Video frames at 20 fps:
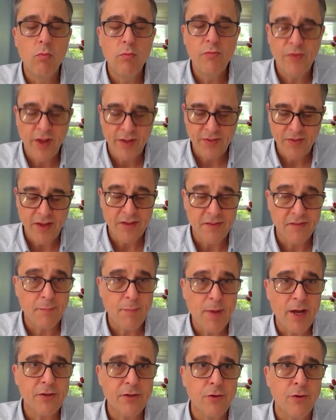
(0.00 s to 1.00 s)
that the
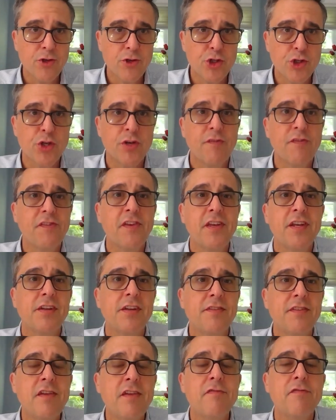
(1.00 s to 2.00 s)
inspector should have seen a
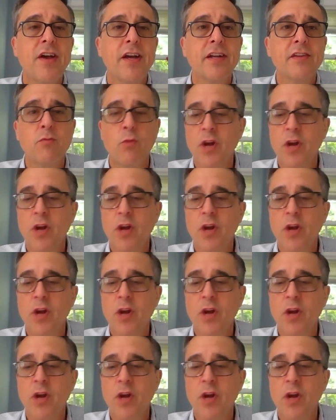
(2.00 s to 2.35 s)
defect